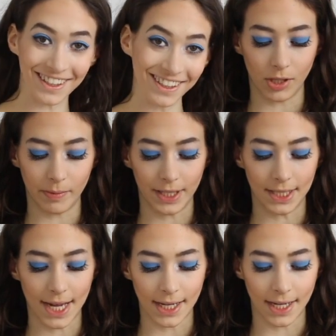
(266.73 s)
I'm going to be
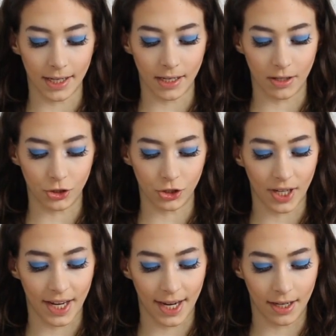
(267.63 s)
taking the
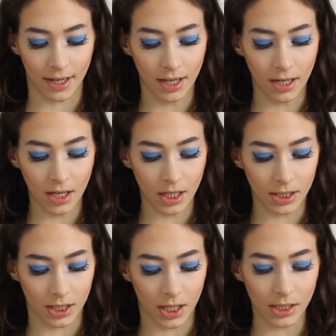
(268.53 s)
shade
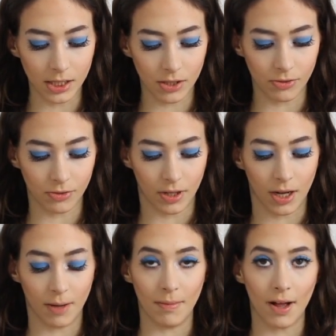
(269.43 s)
Dust
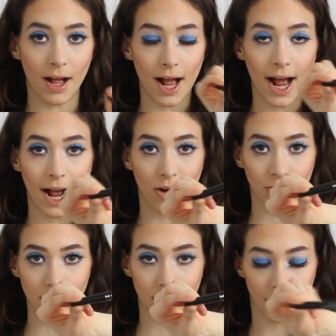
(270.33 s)
from
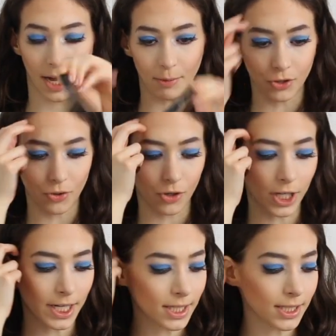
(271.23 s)
House
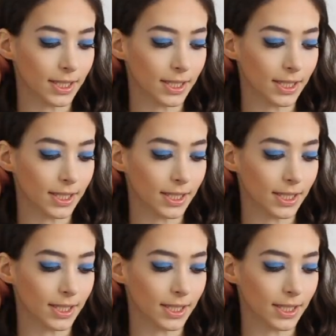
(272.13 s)
Laboratories.